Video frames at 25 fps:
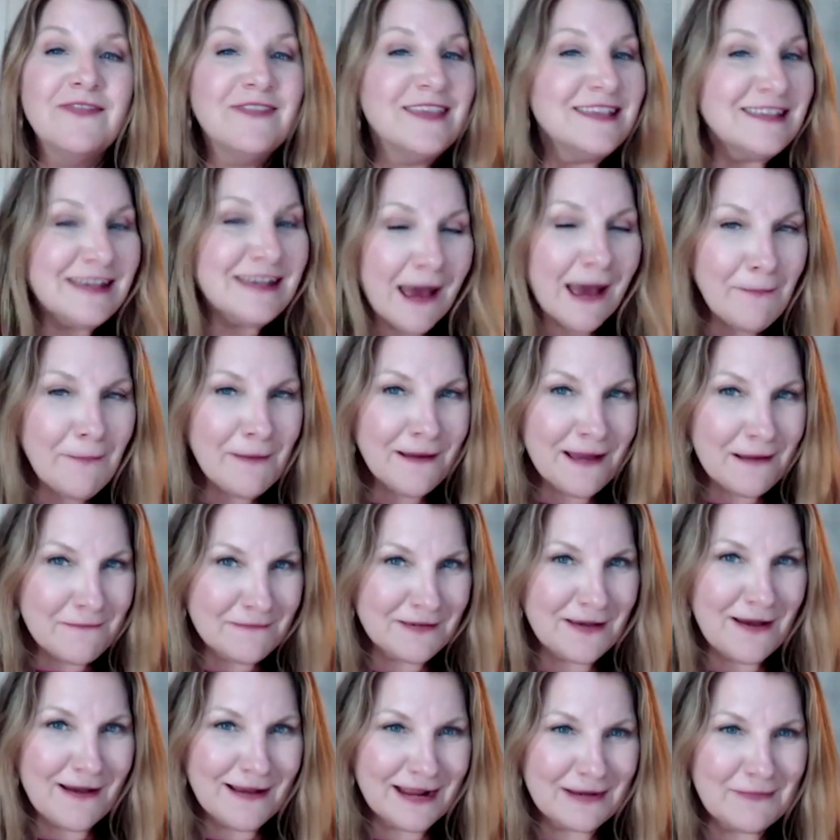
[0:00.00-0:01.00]
The topic
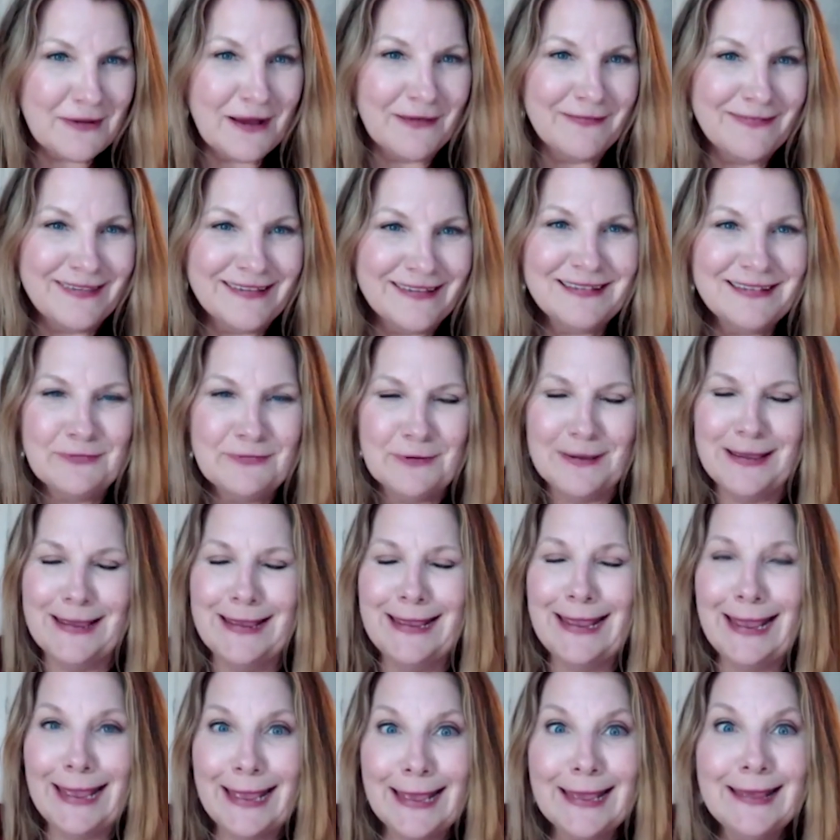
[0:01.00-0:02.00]
I'm talking about this
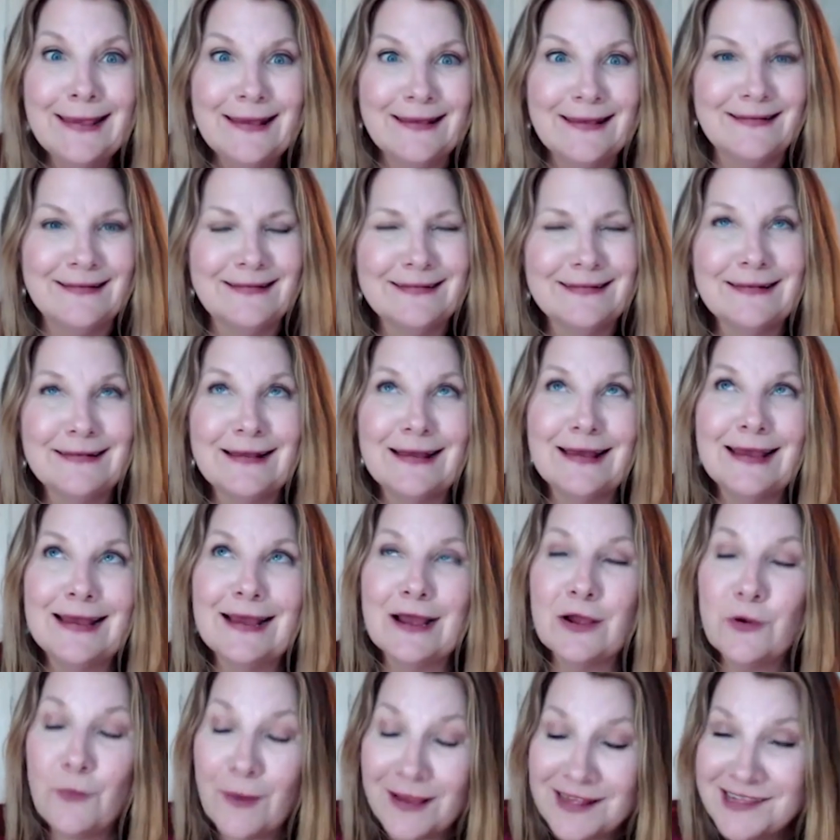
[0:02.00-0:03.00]
week is
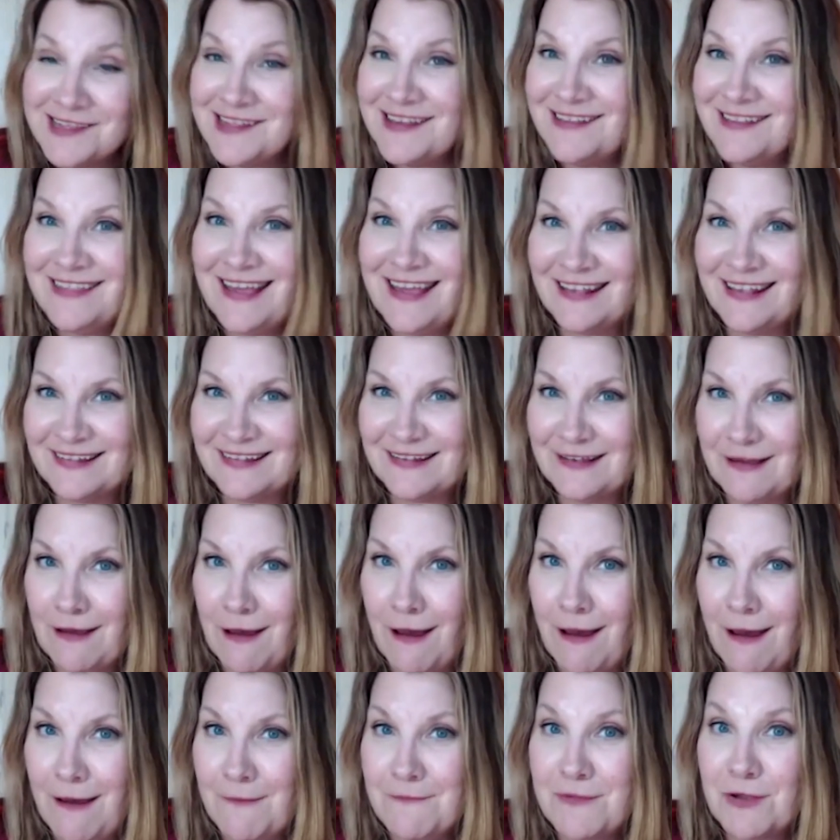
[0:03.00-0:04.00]
a question that's
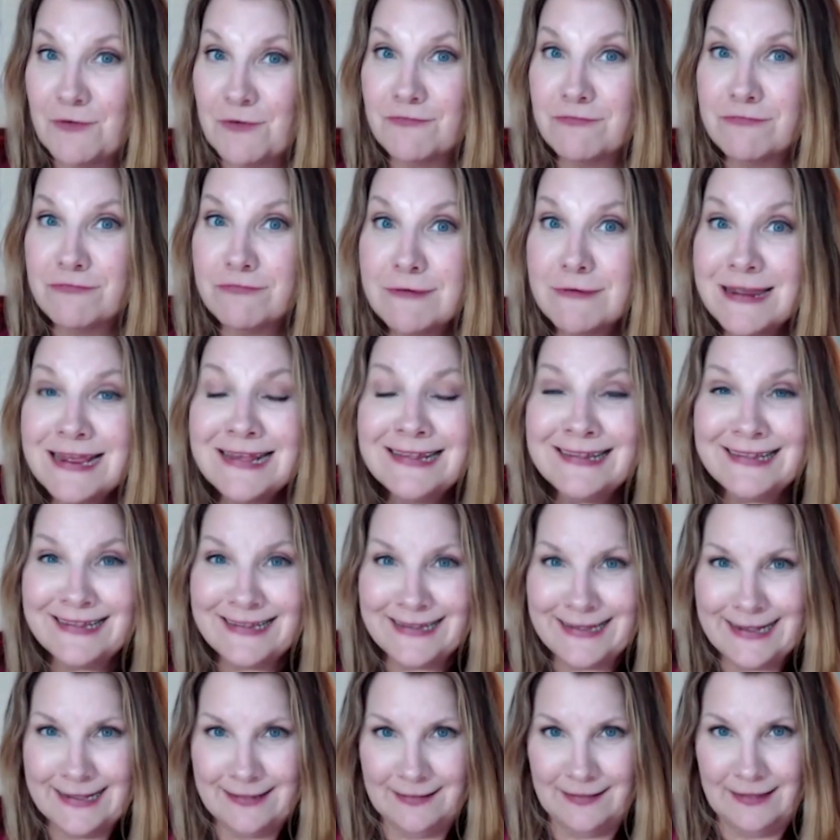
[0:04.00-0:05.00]
come
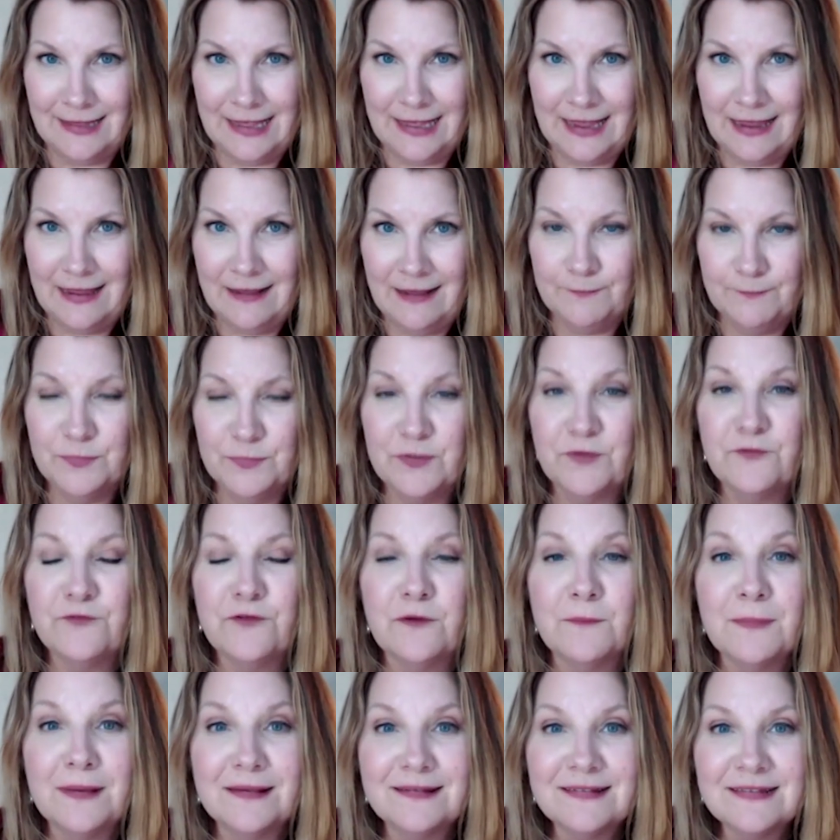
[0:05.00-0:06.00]
recently
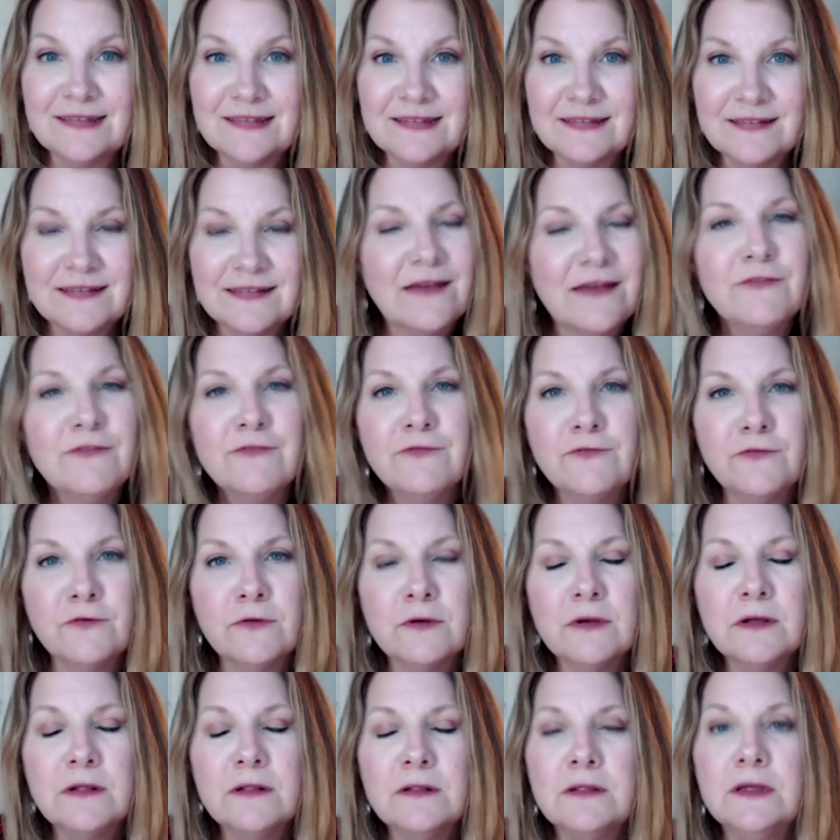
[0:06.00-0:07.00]
from
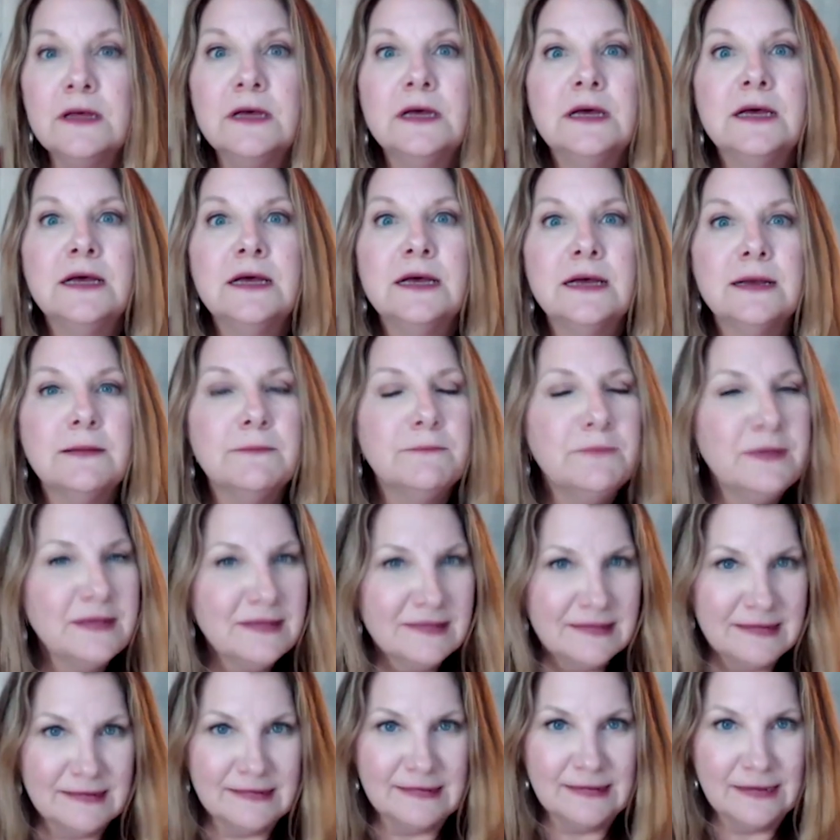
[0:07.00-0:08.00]
several
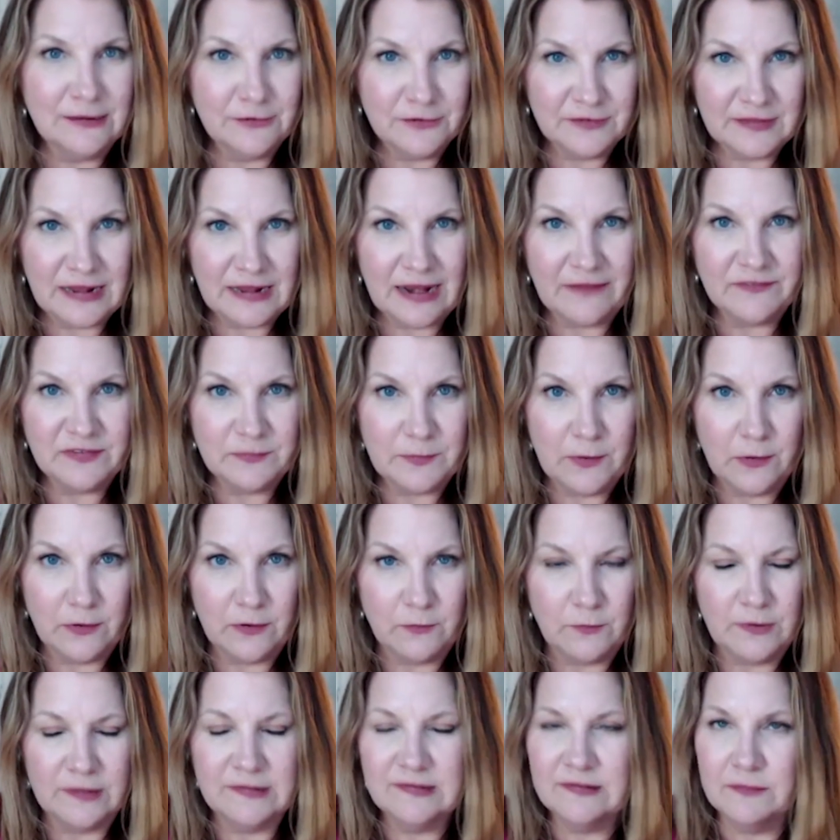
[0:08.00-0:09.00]
business leaders that I've
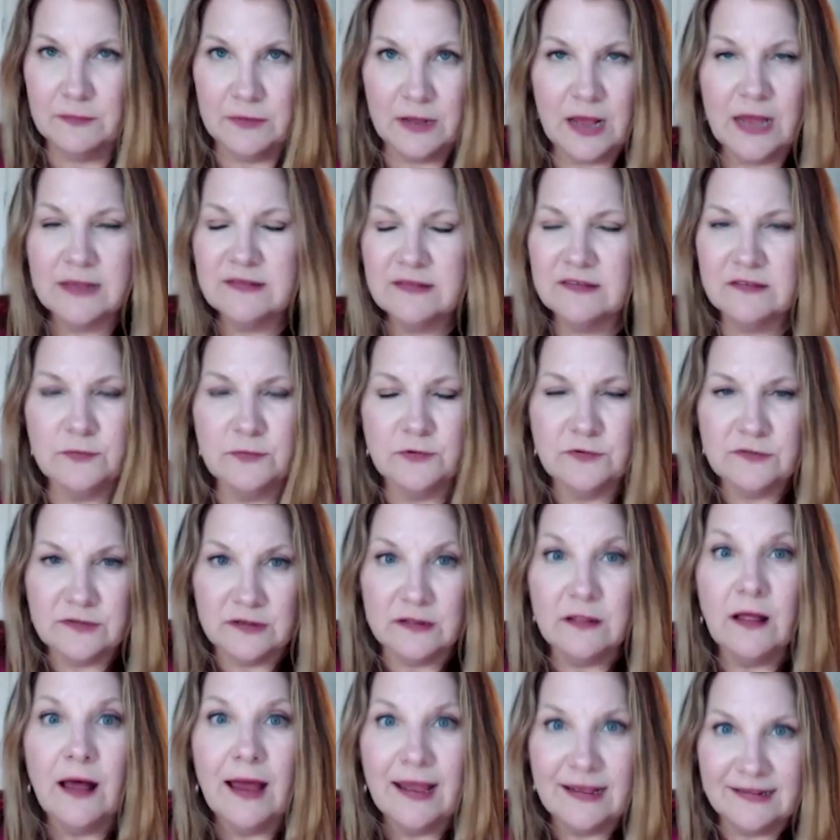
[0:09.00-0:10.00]
spoken with, some customers
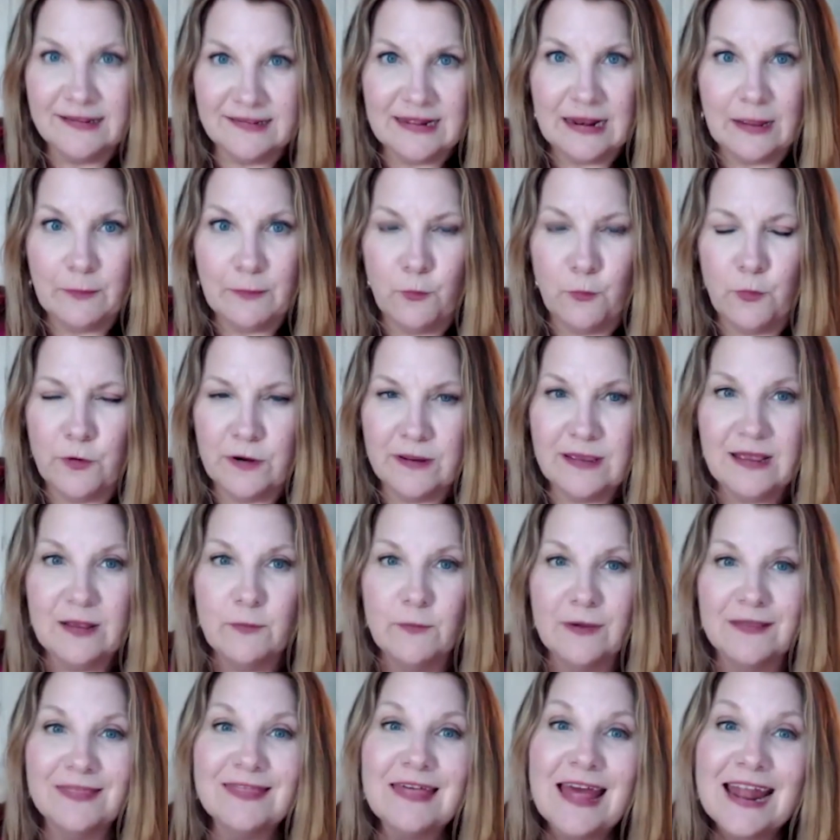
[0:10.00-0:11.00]
and clients that I'm
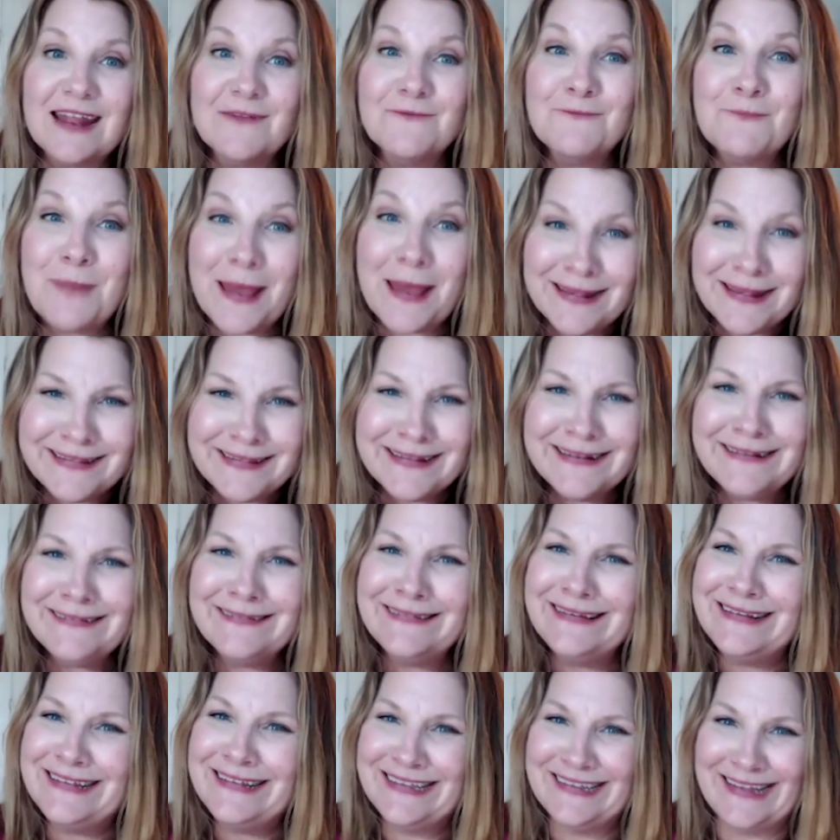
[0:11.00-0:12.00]
working with that have
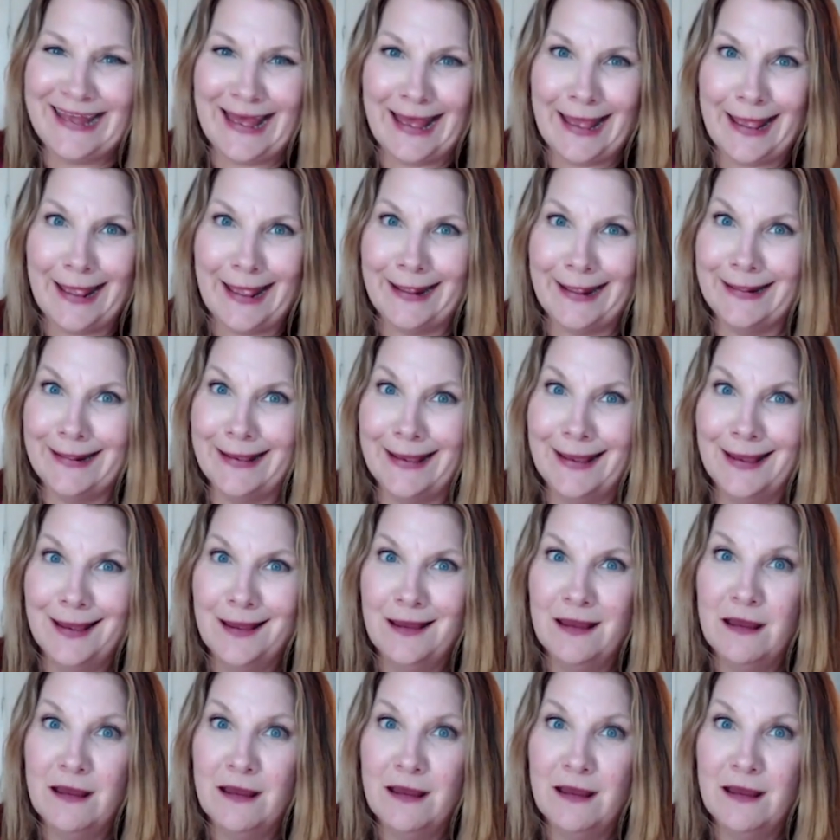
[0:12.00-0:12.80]
basically said,